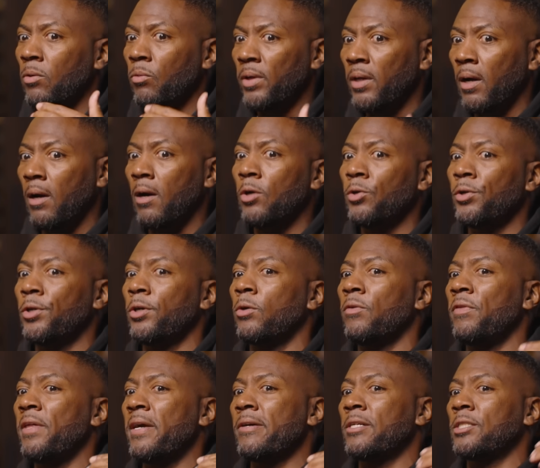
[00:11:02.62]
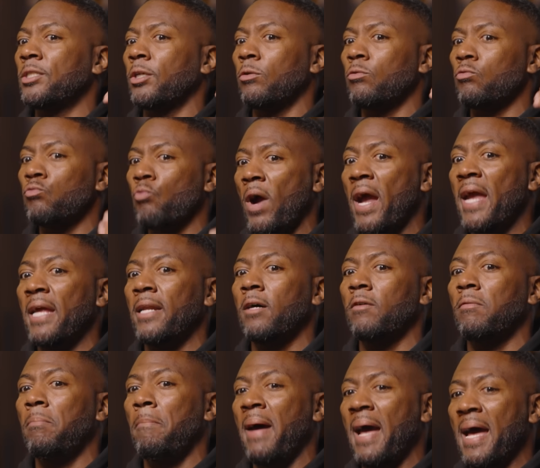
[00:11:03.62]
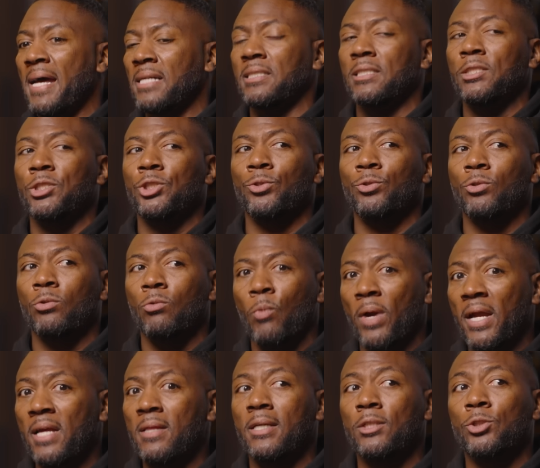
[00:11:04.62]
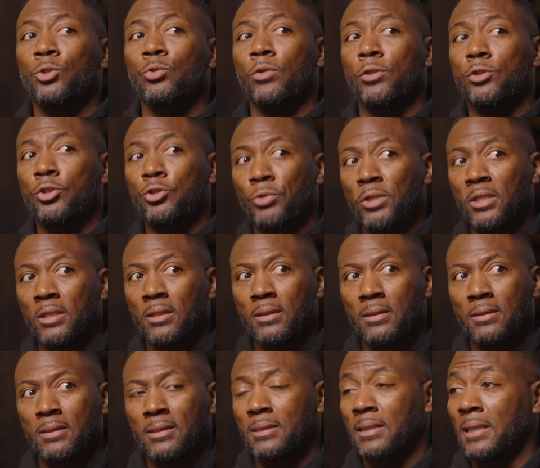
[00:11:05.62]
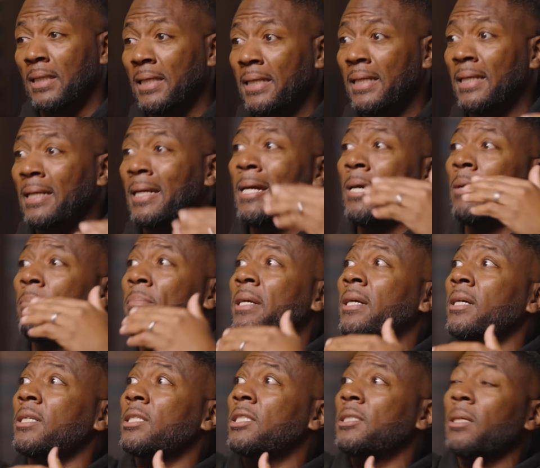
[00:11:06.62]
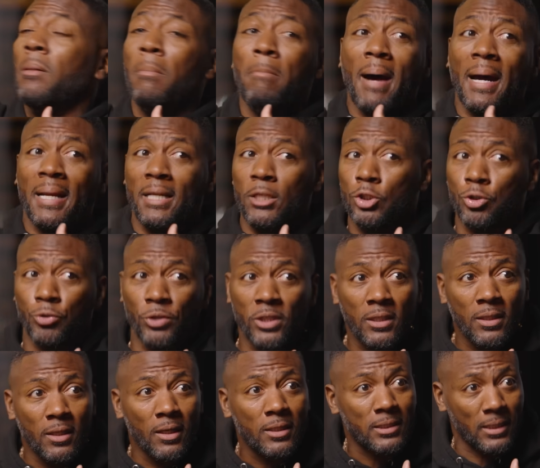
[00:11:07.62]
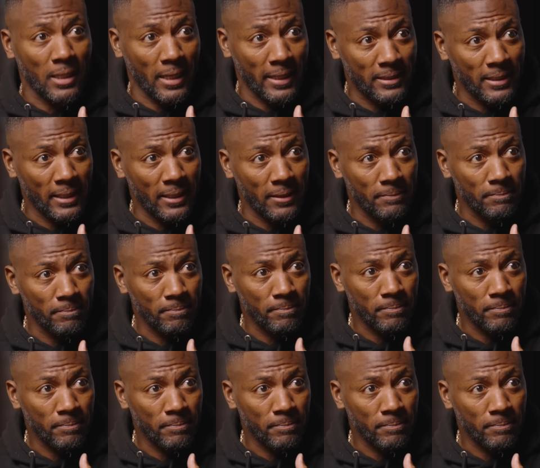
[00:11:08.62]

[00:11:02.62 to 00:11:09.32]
we all know there is a rite of passage in the way that you are treated in this league because somebody treated us like that,